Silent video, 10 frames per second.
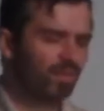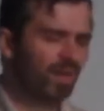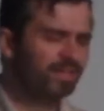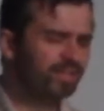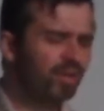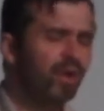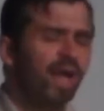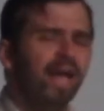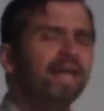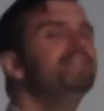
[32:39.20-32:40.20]
And so
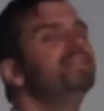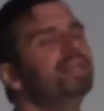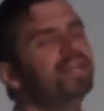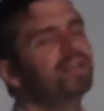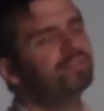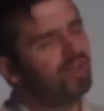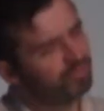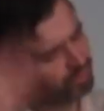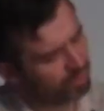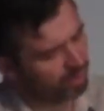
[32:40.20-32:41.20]
he goes
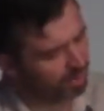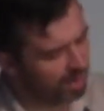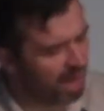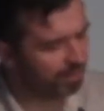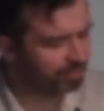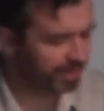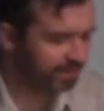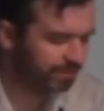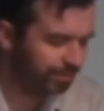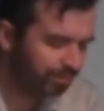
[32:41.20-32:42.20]
off to a high
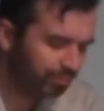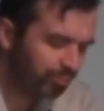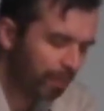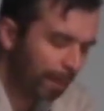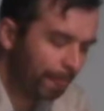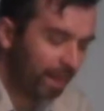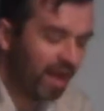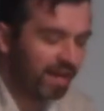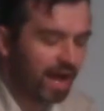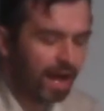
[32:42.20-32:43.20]
place.
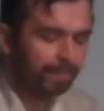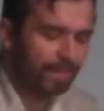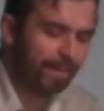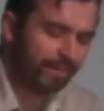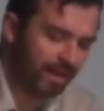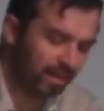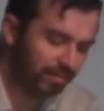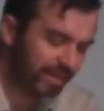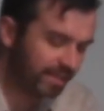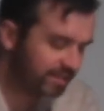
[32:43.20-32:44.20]
And God met Balaam,
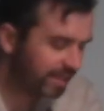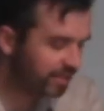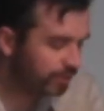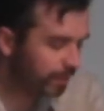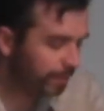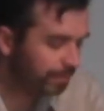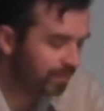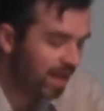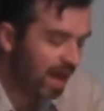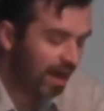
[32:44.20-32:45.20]
and he said to him,
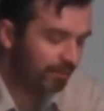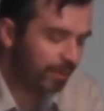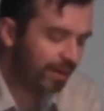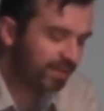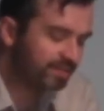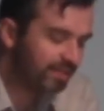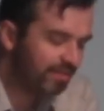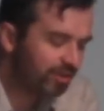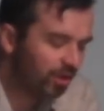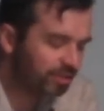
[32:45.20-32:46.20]
I have prepared
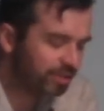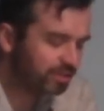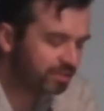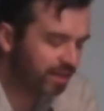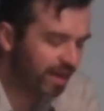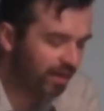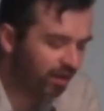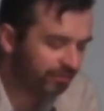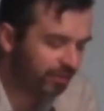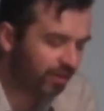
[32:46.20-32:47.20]
7 altars and
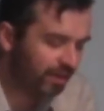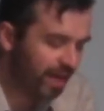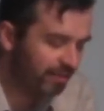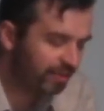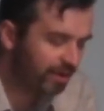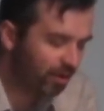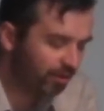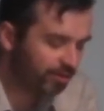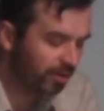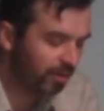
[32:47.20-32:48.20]
offered on every
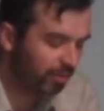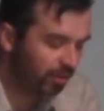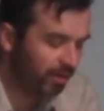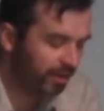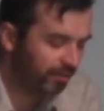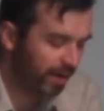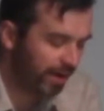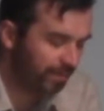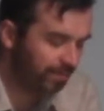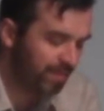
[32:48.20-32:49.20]
altar a bull and a
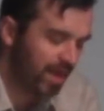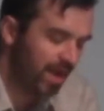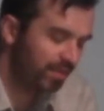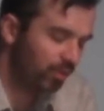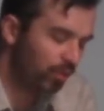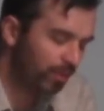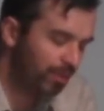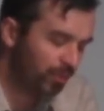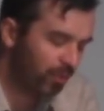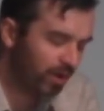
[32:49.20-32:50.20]
ram. And the Lord
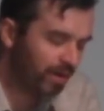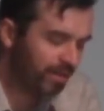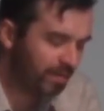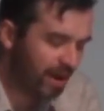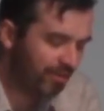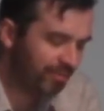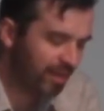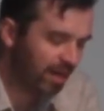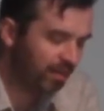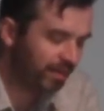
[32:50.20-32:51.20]
put a word in the mouth of
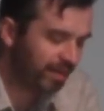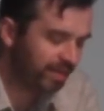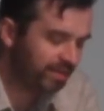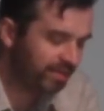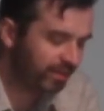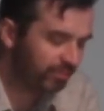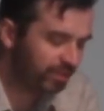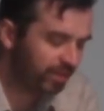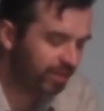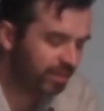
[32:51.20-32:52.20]
Balaam, and he said,
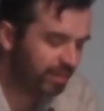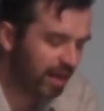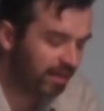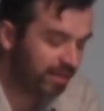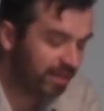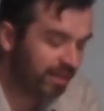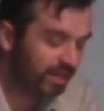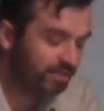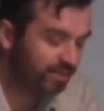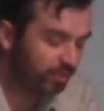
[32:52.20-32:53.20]
return to Balak, and
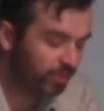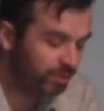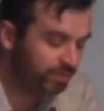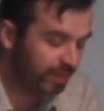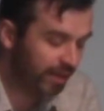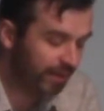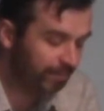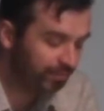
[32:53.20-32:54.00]
thus you will speak.